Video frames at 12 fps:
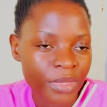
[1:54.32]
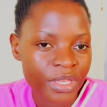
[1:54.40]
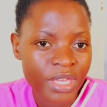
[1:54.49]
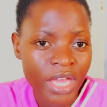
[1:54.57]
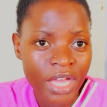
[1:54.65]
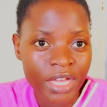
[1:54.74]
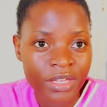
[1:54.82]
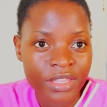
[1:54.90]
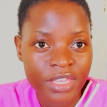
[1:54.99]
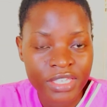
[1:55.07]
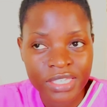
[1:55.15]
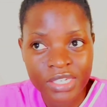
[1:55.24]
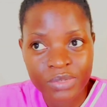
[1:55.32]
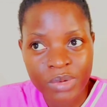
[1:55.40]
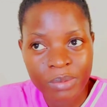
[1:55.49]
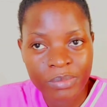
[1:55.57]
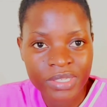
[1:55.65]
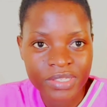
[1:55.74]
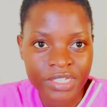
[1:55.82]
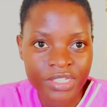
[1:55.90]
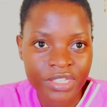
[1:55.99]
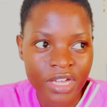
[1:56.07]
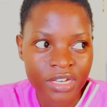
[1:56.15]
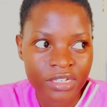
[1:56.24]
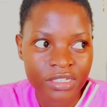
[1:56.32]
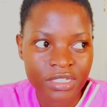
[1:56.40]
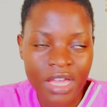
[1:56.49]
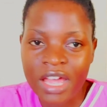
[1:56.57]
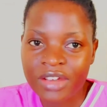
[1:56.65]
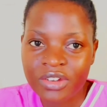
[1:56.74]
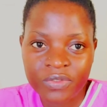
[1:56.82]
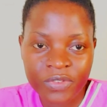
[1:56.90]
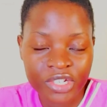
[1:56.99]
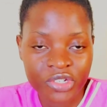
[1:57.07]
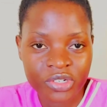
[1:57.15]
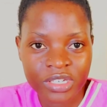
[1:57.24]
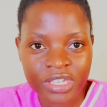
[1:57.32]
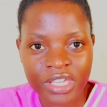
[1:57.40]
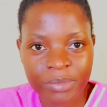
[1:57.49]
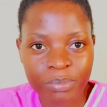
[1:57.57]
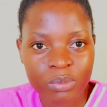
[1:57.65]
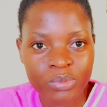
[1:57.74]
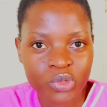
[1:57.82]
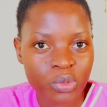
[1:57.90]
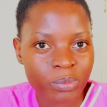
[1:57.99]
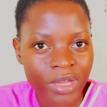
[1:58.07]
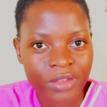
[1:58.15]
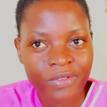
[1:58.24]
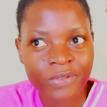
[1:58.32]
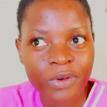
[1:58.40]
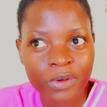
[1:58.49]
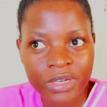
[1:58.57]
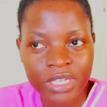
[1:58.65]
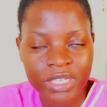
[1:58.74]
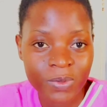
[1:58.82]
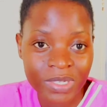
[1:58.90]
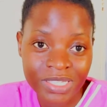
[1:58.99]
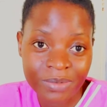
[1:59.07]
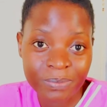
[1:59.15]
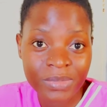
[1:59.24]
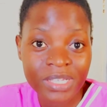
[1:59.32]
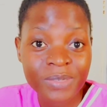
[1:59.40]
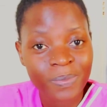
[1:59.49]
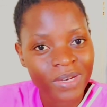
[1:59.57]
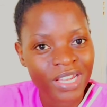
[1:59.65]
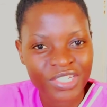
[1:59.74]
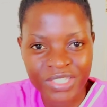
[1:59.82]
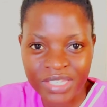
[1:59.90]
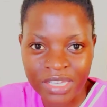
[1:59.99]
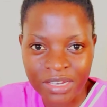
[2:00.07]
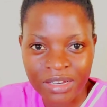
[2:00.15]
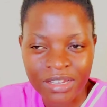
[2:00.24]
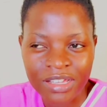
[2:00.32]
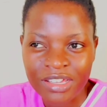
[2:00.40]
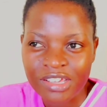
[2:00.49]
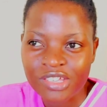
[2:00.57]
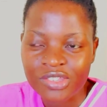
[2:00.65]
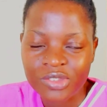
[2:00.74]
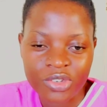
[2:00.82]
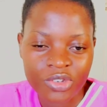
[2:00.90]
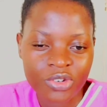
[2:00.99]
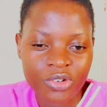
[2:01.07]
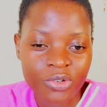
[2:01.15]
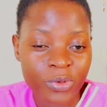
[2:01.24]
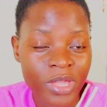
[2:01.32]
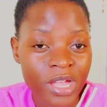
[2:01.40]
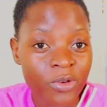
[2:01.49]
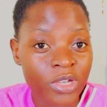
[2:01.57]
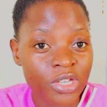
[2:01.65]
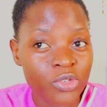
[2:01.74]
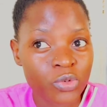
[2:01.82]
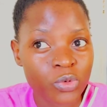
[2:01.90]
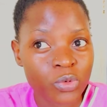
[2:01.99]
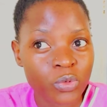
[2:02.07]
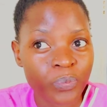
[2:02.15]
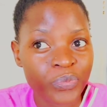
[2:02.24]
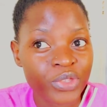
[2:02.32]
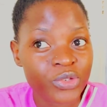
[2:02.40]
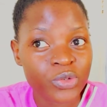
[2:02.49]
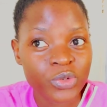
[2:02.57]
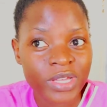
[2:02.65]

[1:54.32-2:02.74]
yeah, they sent me a message and a notification popped on my phone. It was a splash sale. So you know, we are going into